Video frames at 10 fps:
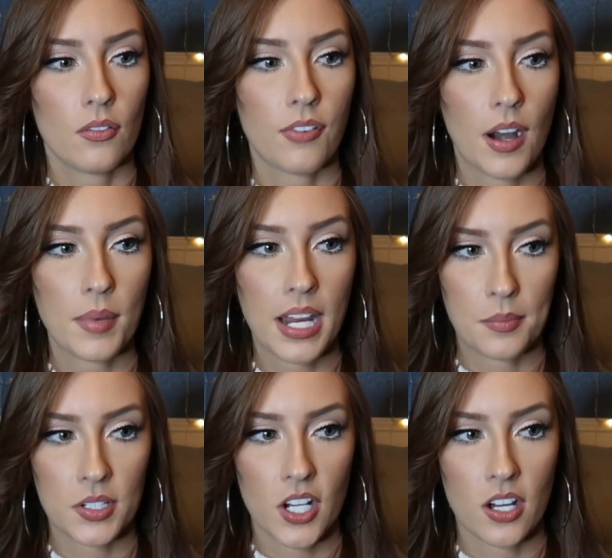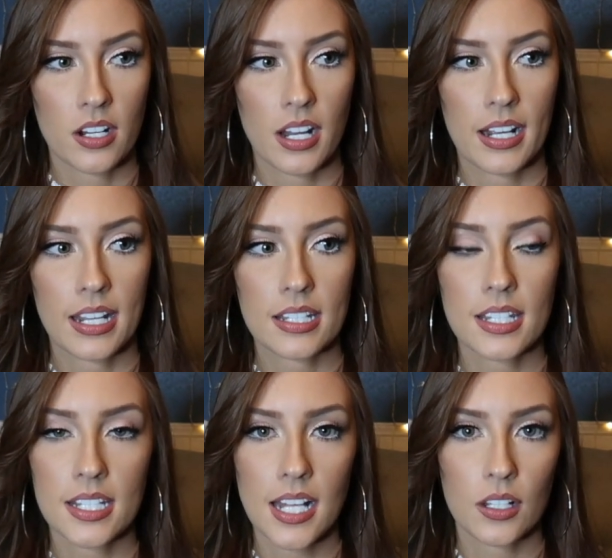from Amazon, and I guess
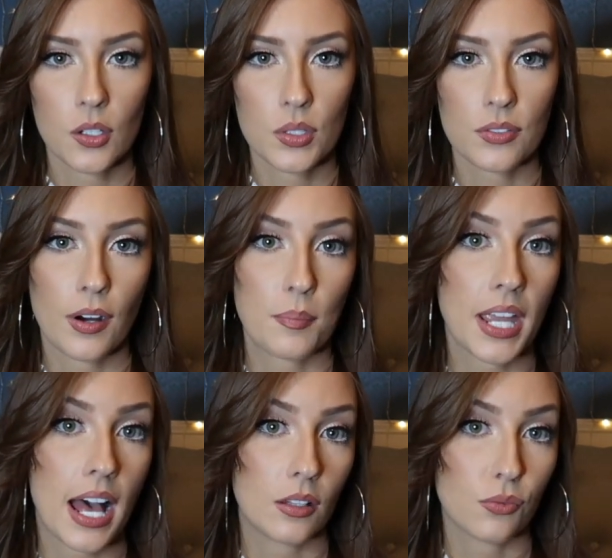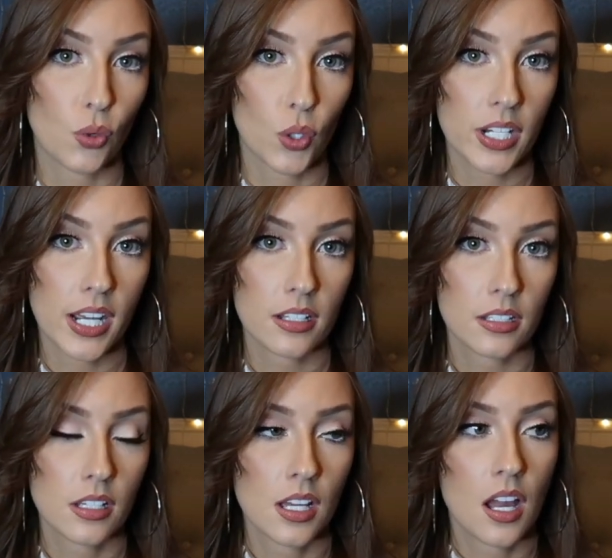the seller was from California.
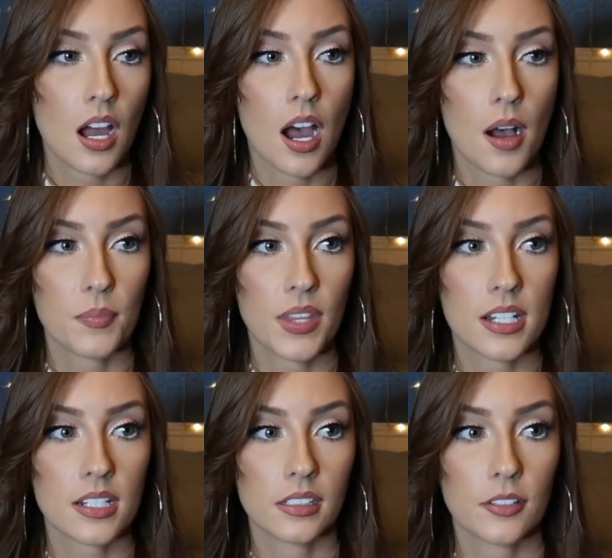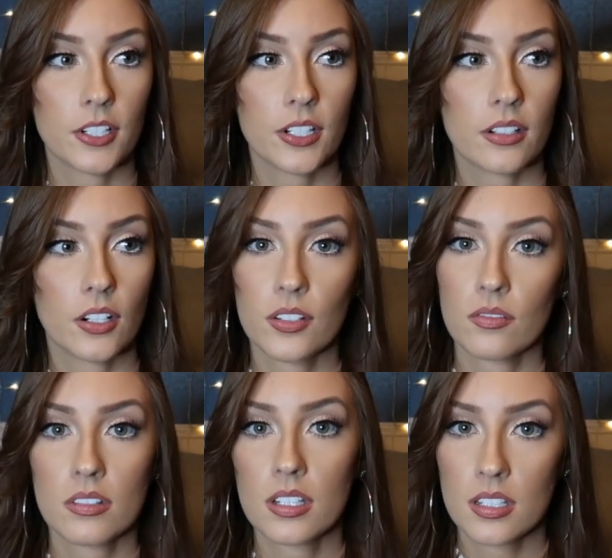They delivered or
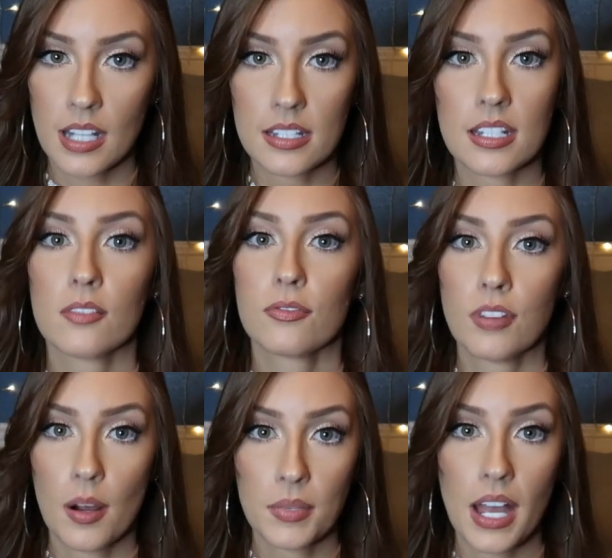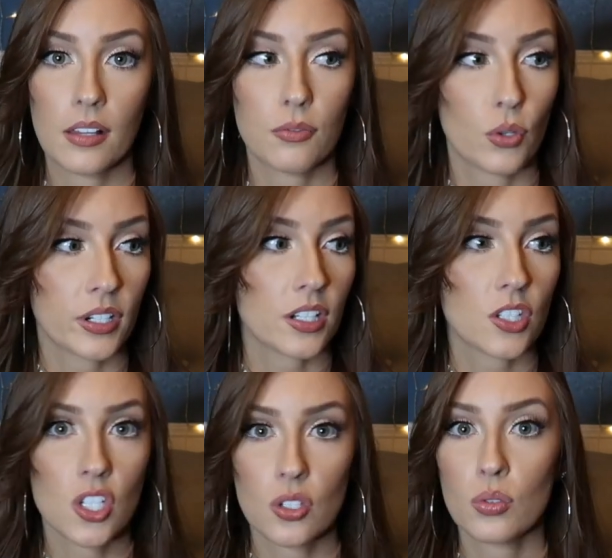sent it from California
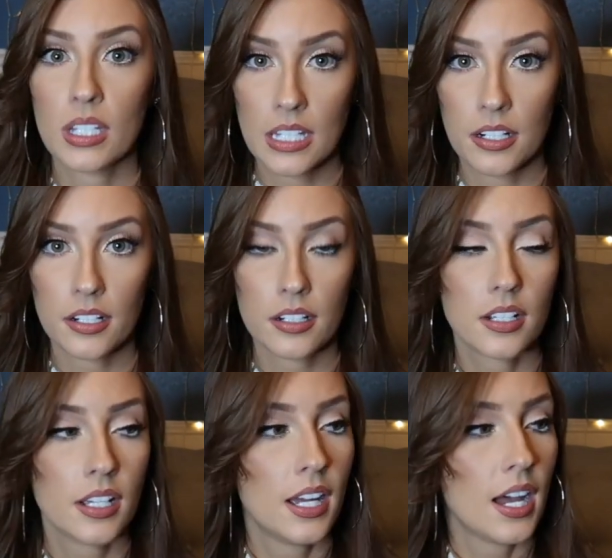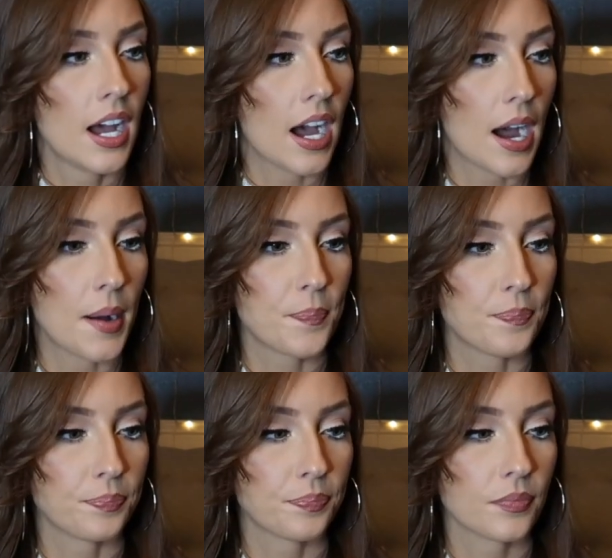to here.
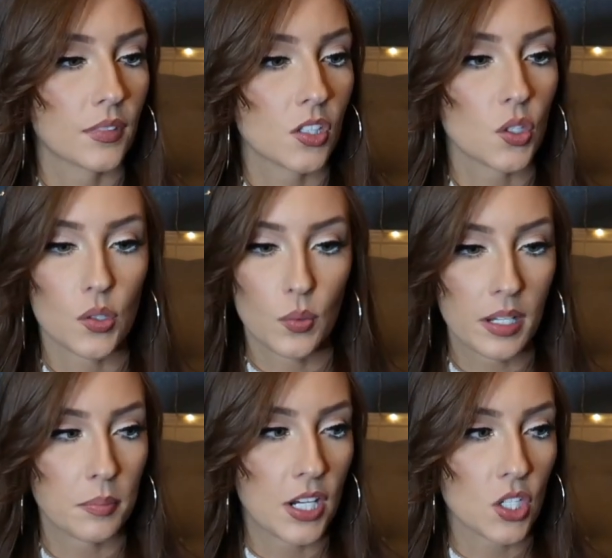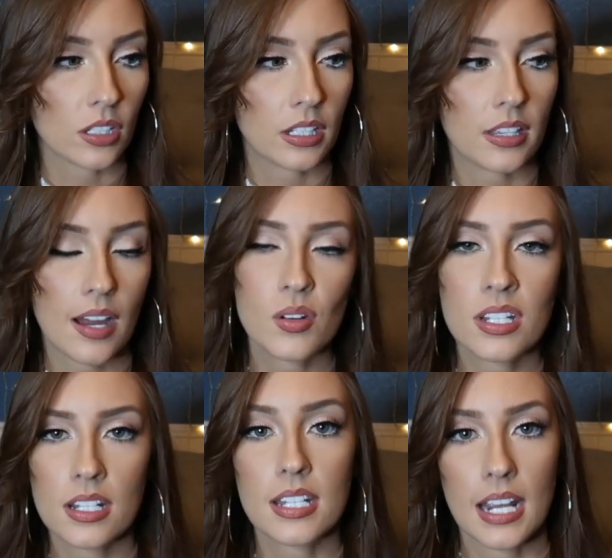So I was waiting patiently. That one
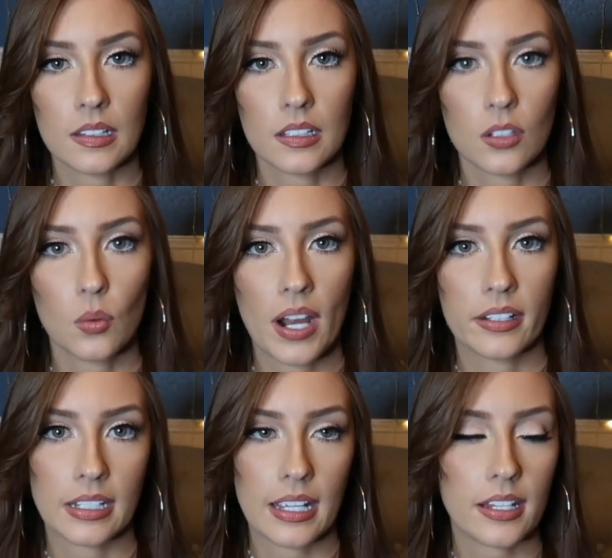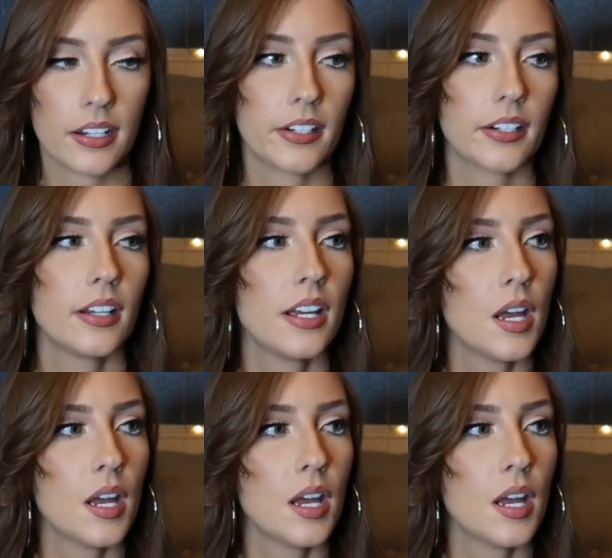did take a little while to get here,